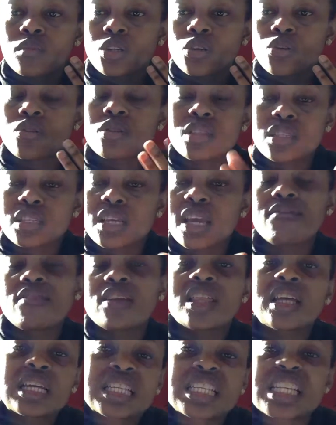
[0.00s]
because
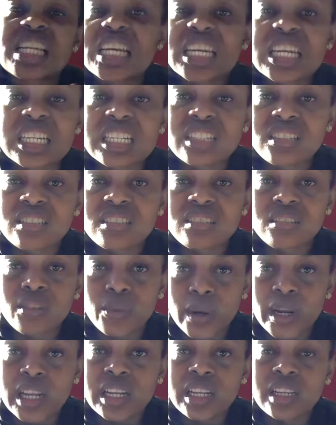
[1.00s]
everything is linked,
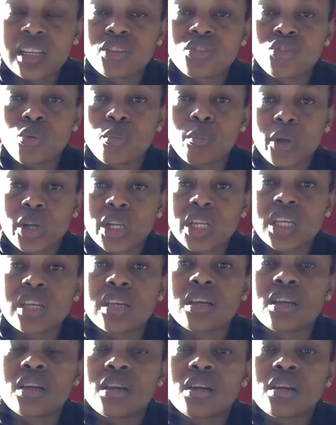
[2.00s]
really. Your
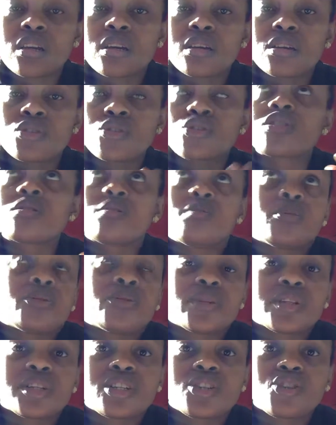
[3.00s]
body, your
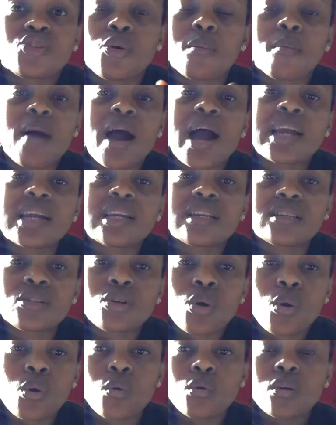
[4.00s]
spirit, your mind,
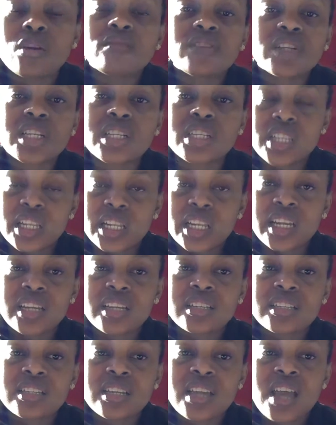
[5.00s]
all of it is
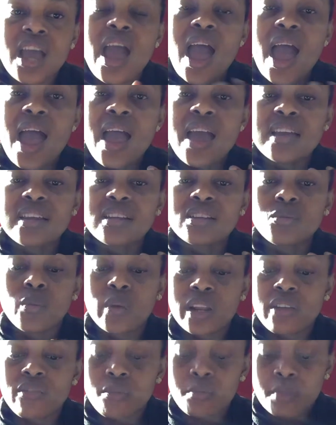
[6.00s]
linked, and
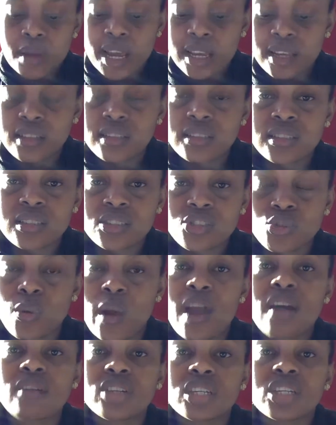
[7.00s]
whatever pains you're
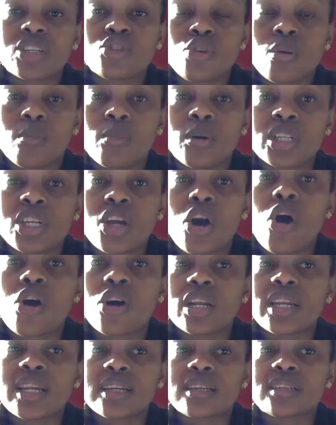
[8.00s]
having in your body
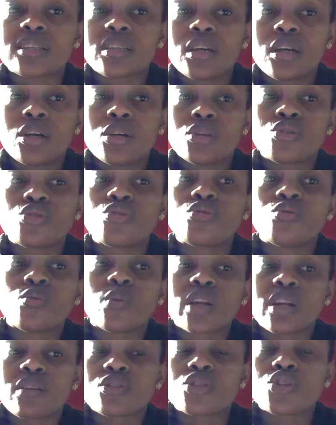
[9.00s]
are linked to
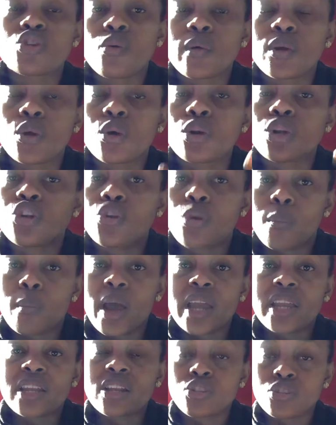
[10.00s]
whatever's going on in your
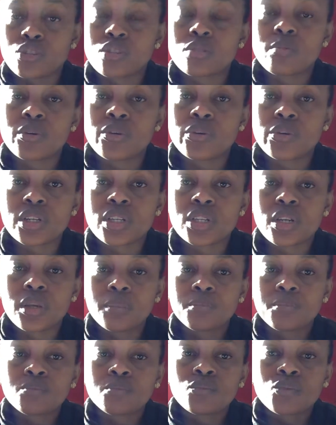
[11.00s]
mind and your spirit.
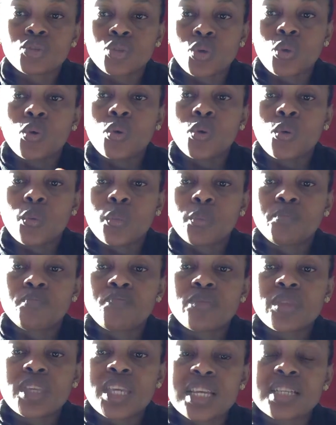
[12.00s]
So
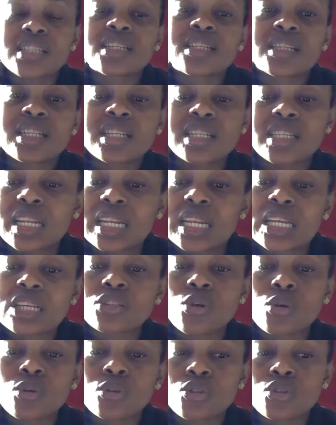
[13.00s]
yes, it
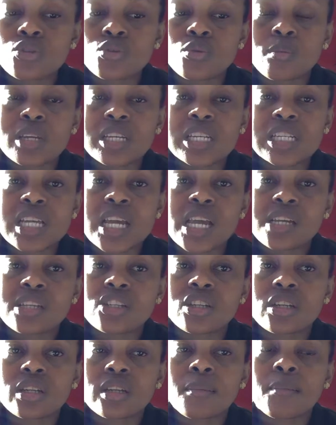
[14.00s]
links also to
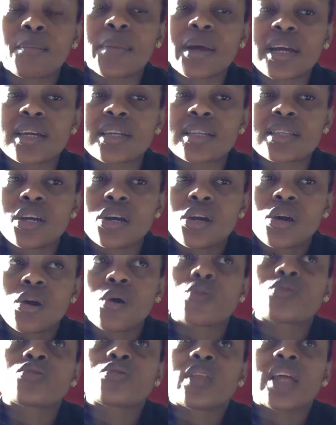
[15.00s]
meditation, but also